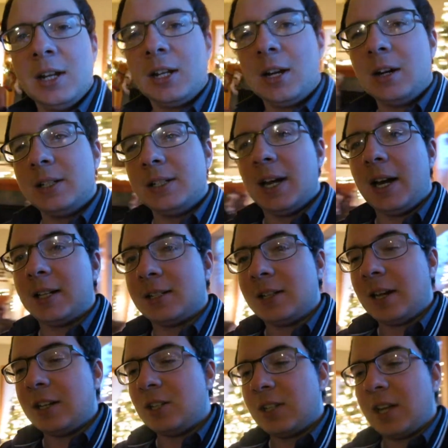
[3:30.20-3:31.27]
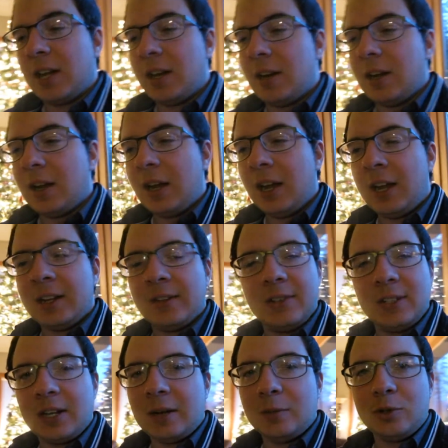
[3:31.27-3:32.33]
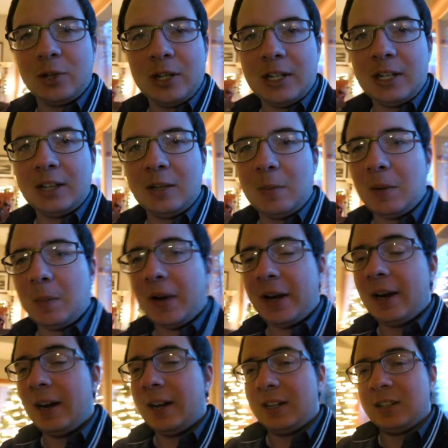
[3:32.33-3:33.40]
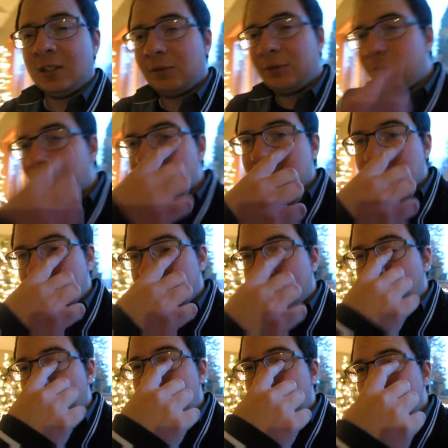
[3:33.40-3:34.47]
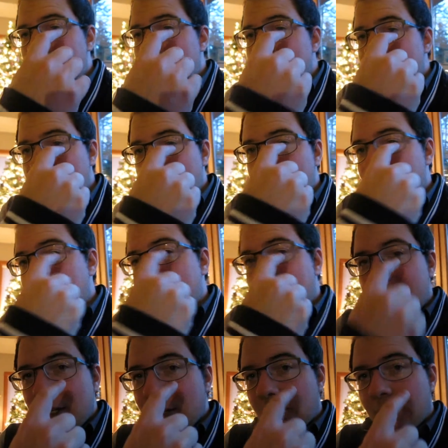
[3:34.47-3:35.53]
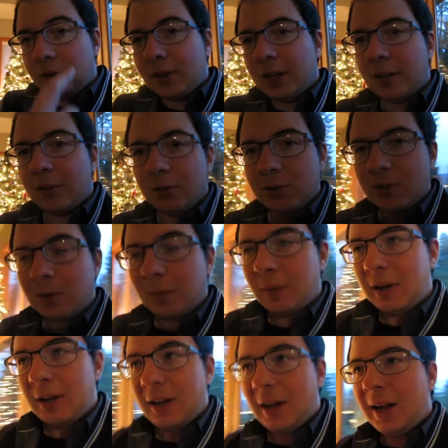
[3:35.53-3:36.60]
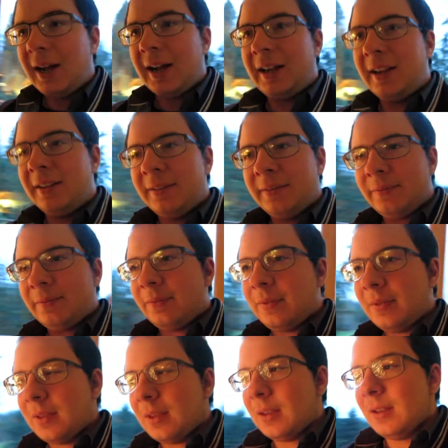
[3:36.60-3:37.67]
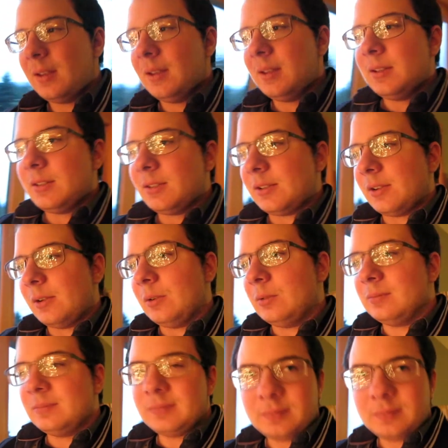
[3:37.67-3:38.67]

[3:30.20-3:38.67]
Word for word: contacts, and I just had a heck of a time trying to get them in my eye because it freaks me out to have my finger that close to my eye. So,